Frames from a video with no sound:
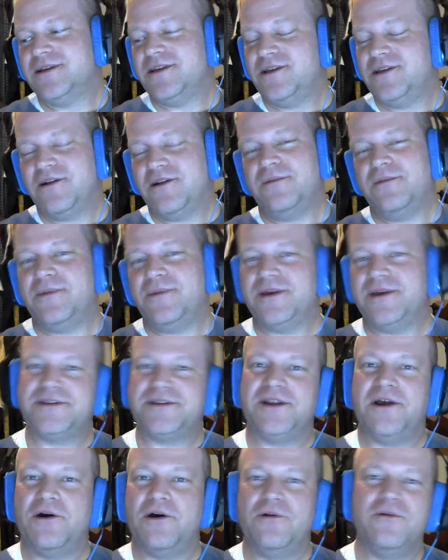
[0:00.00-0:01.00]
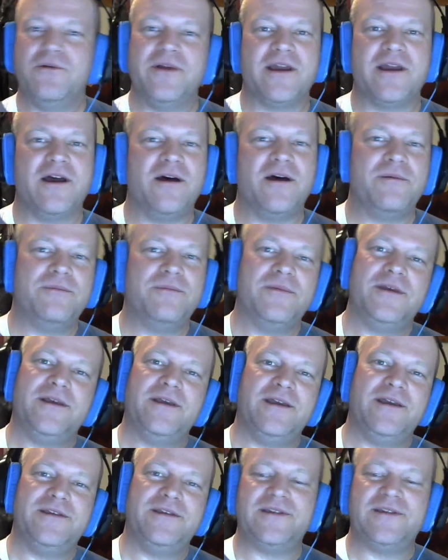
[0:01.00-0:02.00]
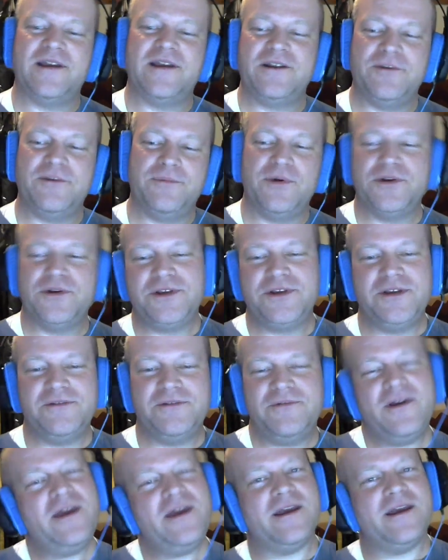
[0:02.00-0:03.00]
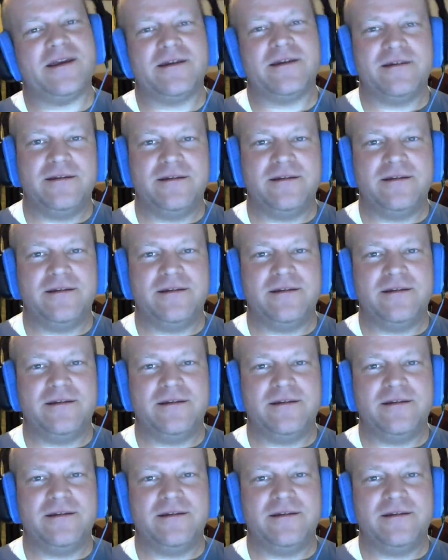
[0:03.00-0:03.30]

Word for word: you're going to mess an O-ring up inside your pushing and feeding.